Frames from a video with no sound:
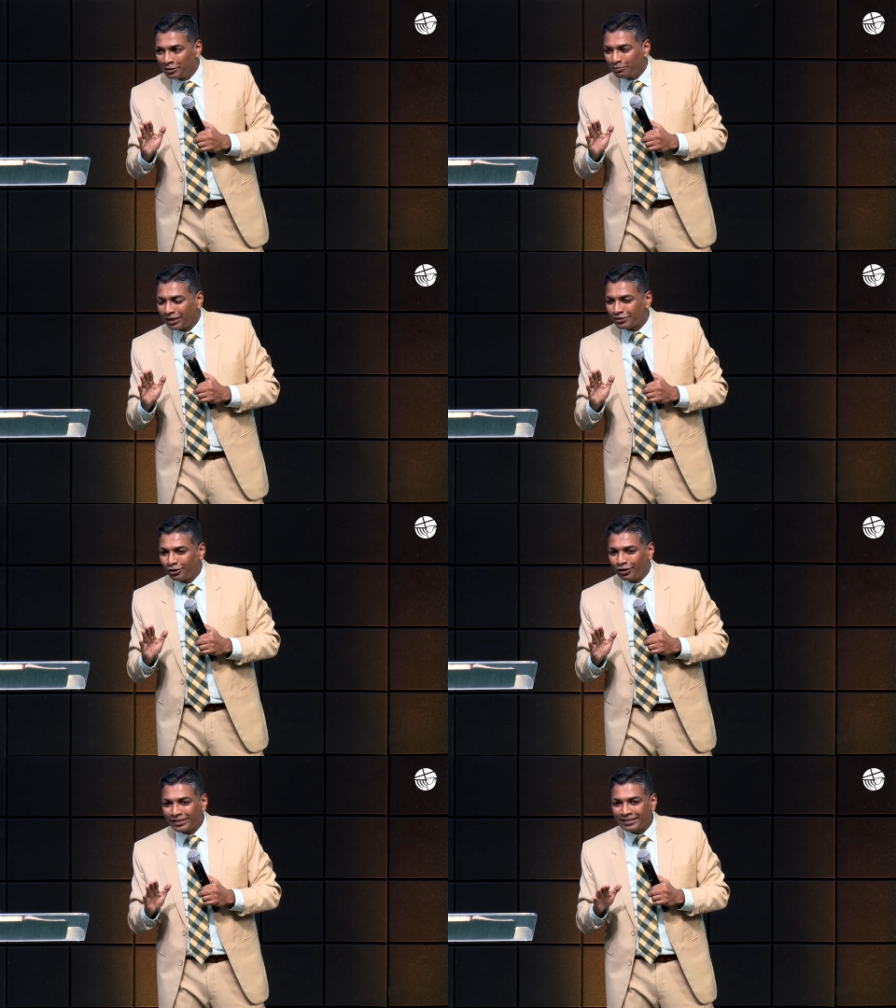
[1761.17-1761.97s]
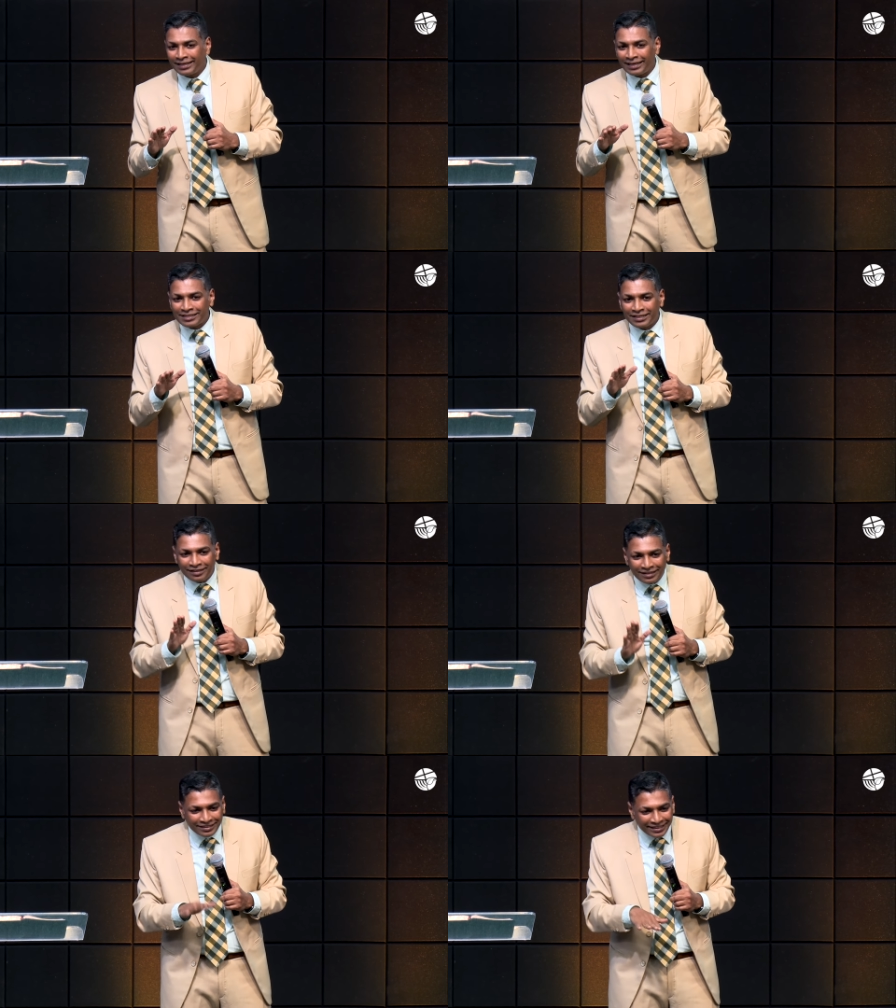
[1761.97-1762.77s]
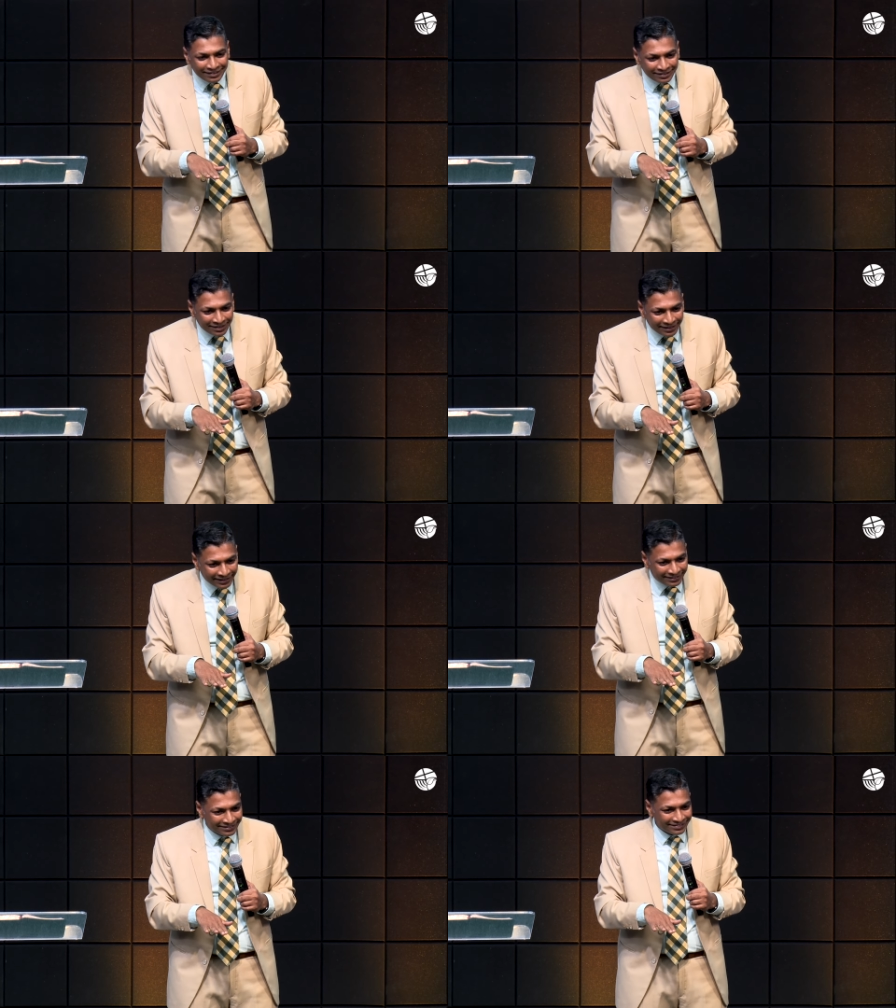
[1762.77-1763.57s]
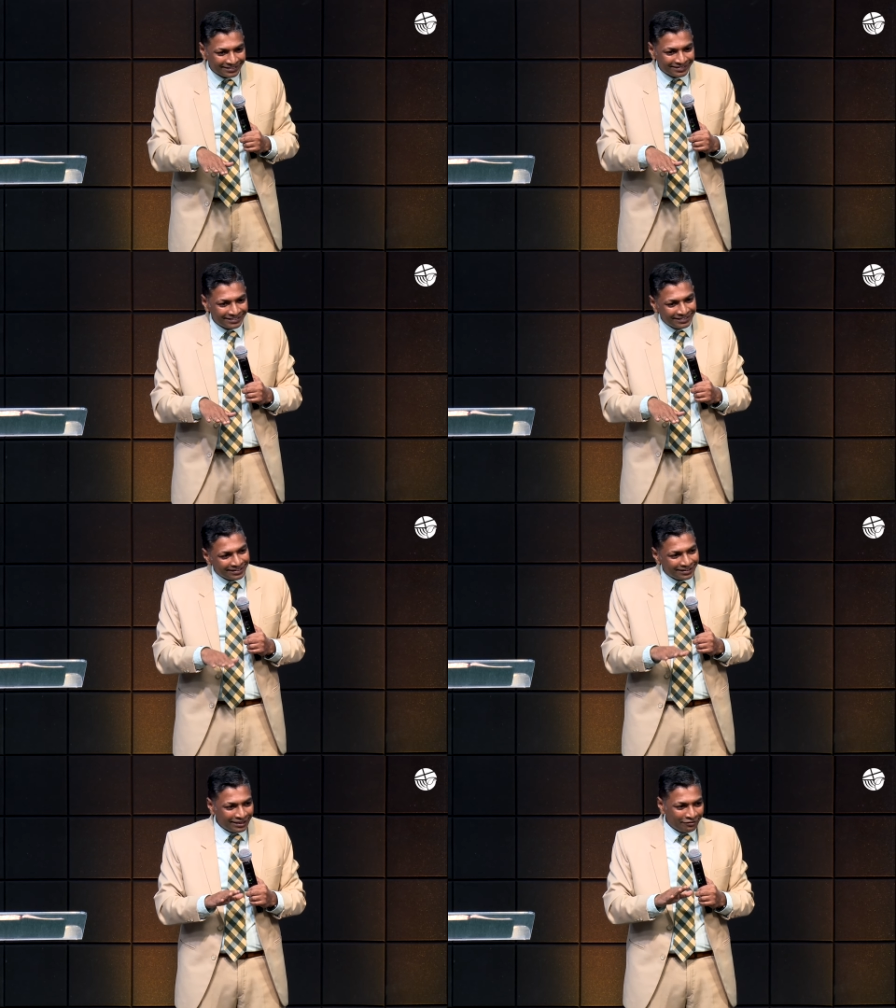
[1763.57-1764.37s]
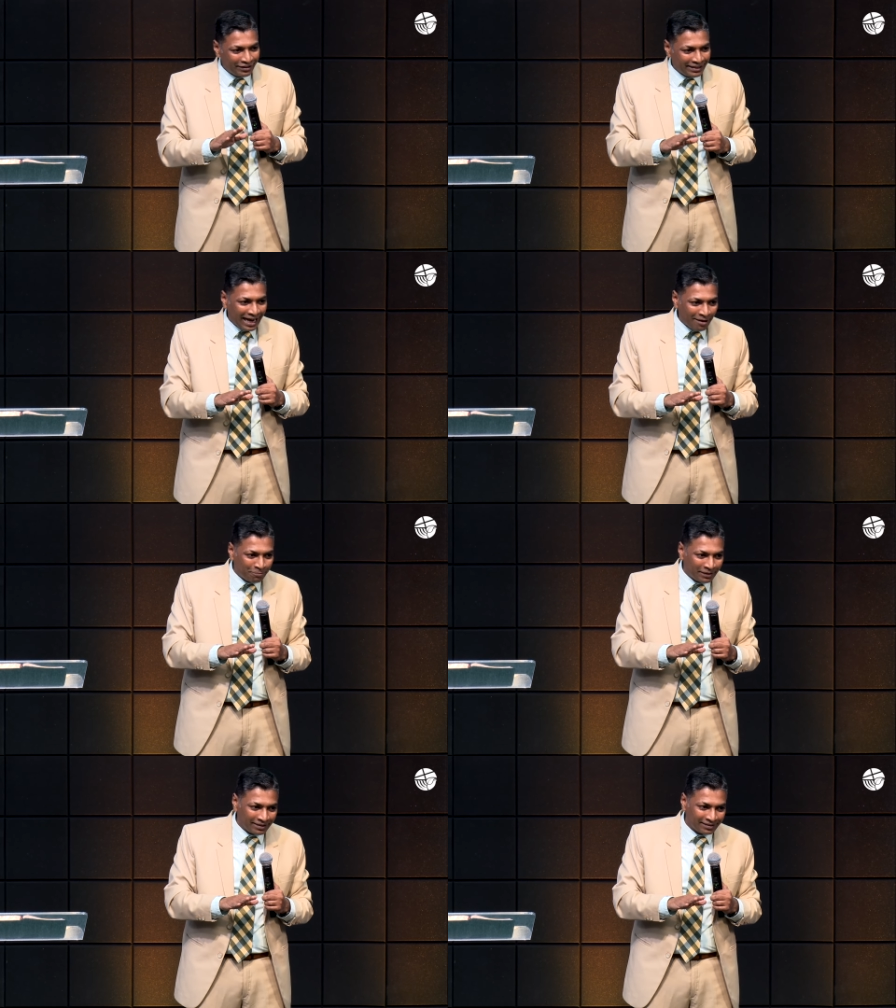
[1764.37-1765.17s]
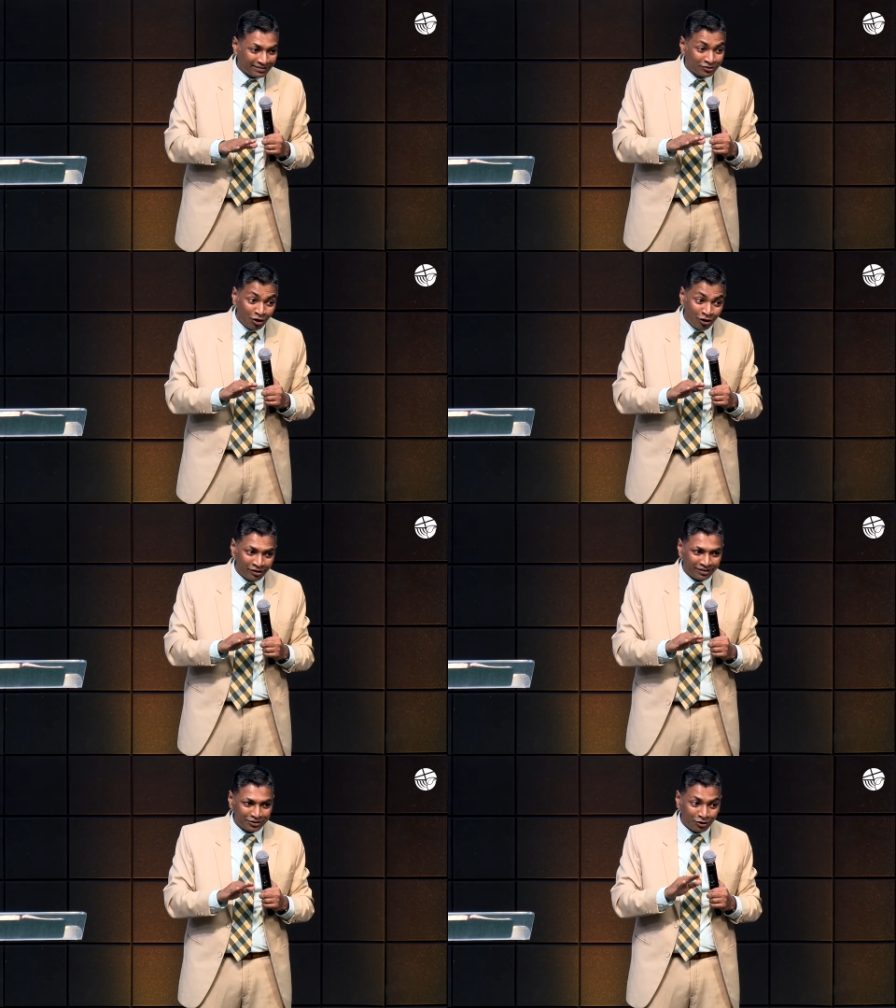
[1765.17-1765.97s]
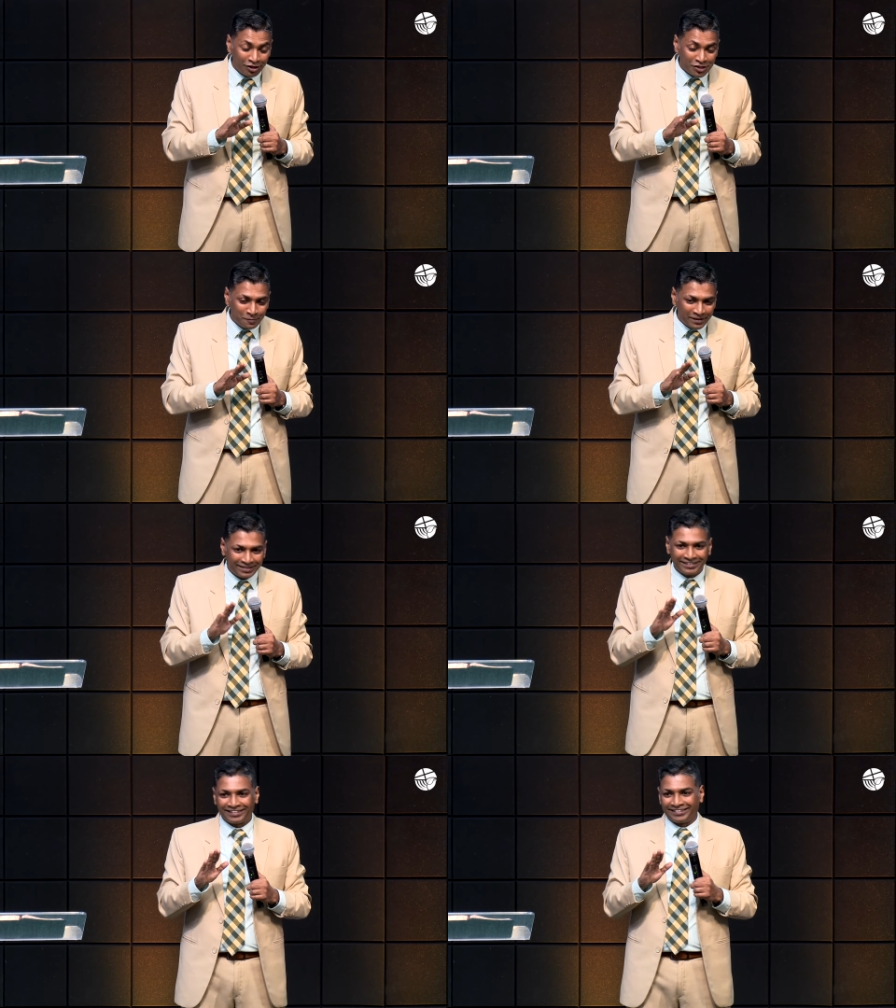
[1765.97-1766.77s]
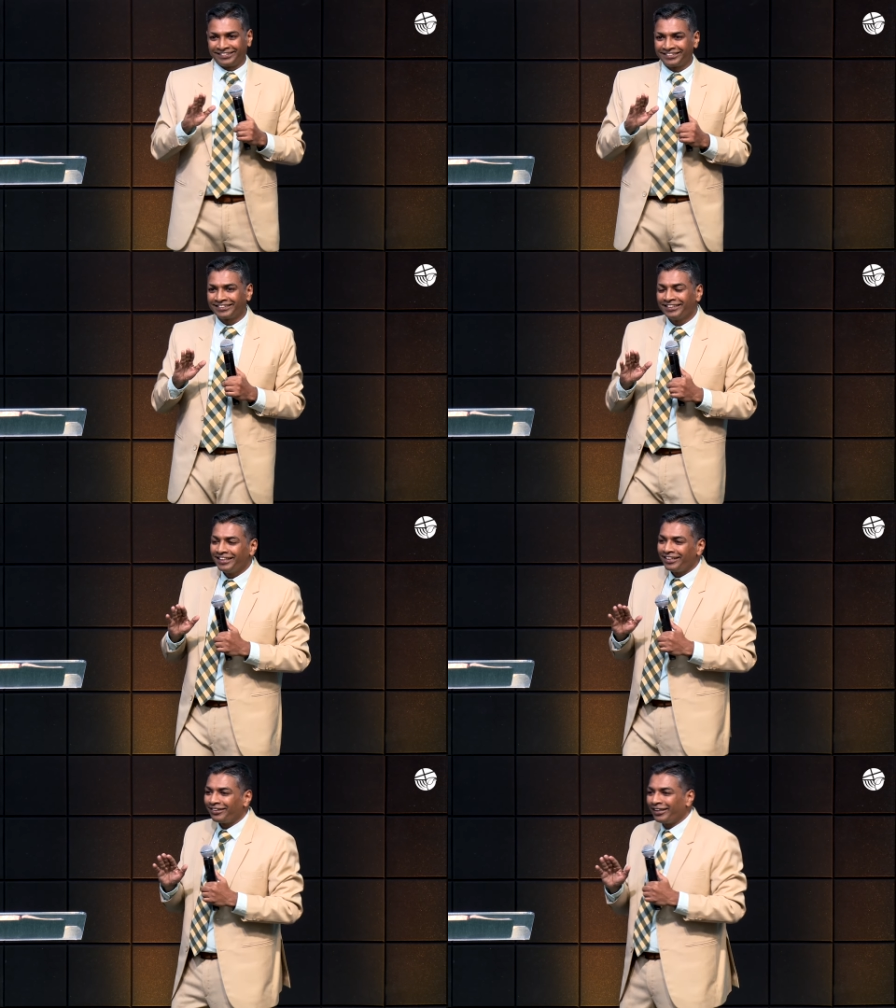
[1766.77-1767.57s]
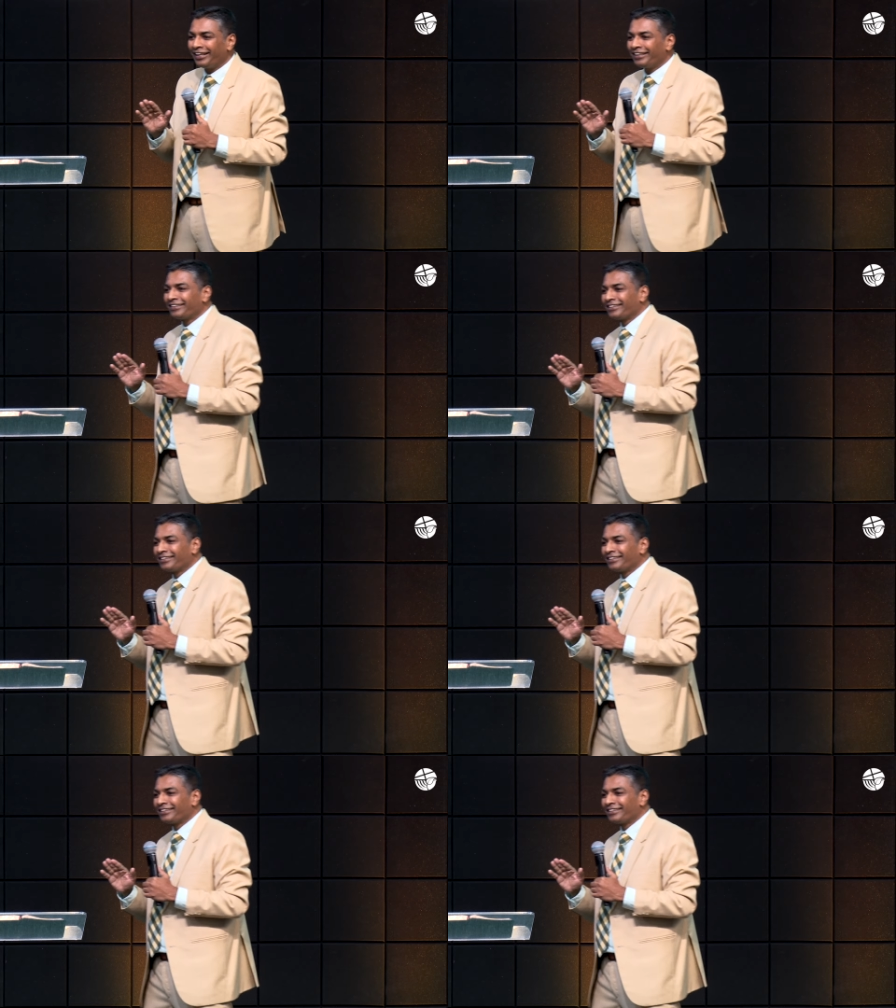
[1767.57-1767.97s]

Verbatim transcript: But as long as their children take the credit, they're very happy. Saul's spirit, that is, right?